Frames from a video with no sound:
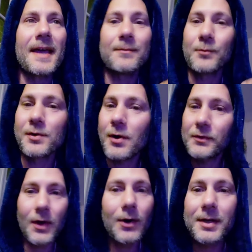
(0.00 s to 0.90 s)
And we're
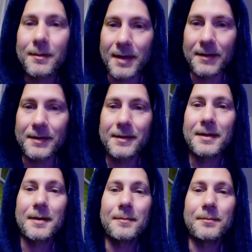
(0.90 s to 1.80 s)
all talking about it.
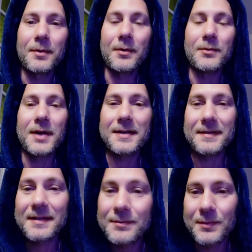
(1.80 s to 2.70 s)
But what I
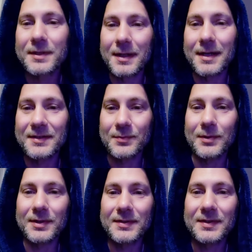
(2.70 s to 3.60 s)
didn't realize
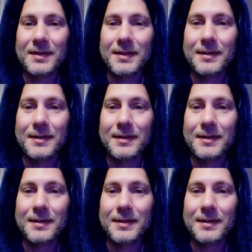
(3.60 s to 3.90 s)
was